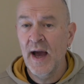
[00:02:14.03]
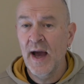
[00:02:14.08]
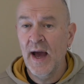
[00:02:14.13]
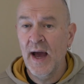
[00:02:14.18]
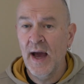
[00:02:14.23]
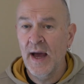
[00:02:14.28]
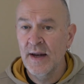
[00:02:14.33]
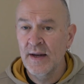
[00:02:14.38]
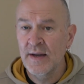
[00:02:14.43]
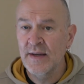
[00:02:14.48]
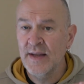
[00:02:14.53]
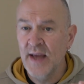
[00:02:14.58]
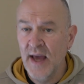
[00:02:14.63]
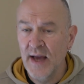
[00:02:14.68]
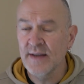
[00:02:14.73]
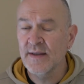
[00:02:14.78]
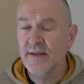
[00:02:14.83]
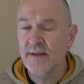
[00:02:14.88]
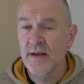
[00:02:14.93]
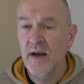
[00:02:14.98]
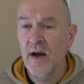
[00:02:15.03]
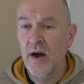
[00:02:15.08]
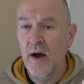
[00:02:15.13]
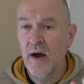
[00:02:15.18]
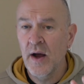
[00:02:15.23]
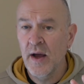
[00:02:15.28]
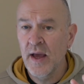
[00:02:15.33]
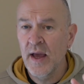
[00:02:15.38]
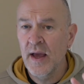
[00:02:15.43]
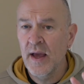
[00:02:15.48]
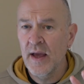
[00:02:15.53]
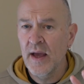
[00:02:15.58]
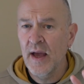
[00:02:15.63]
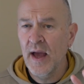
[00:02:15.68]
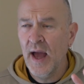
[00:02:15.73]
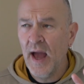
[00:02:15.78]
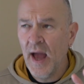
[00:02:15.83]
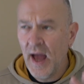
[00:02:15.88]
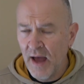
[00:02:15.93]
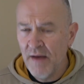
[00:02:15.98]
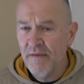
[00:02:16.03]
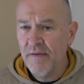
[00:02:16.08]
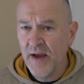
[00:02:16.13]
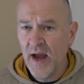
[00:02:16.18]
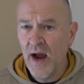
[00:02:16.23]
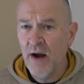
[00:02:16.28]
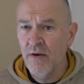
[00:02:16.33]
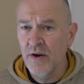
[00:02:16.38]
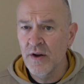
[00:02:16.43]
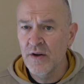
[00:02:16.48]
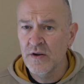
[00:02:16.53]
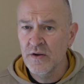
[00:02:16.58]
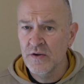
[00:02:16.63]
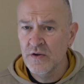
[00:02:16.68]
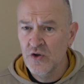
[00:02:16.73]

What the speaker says: And yes, I have carried